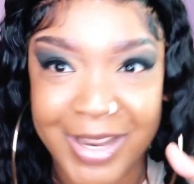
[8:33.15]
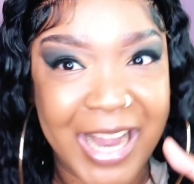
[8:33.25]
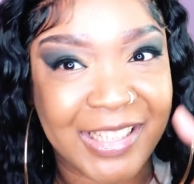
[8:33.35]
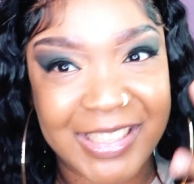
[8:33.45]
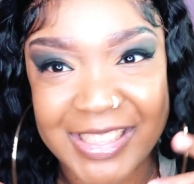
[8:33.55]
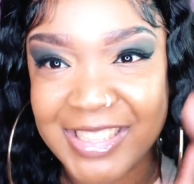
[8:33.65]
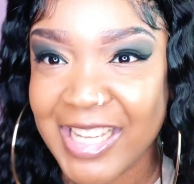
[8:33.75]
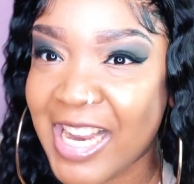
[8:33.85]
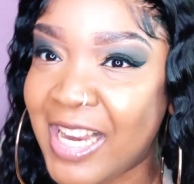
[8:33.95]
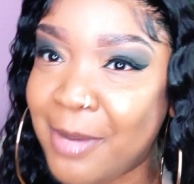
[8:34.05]
at the
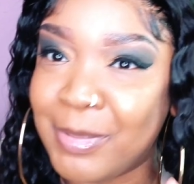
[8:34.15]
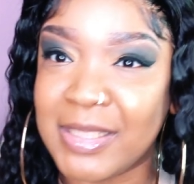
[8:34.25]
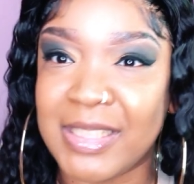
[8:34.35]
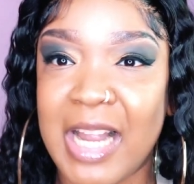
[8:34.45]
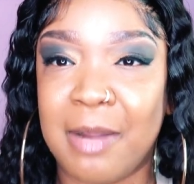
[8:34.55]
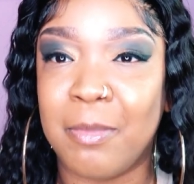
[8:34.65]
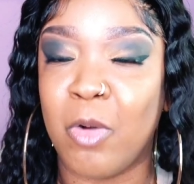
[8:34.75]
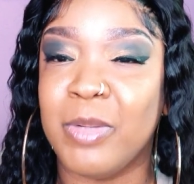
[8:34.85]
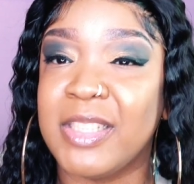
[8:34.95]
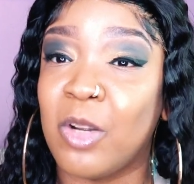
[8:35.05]
same exact moment.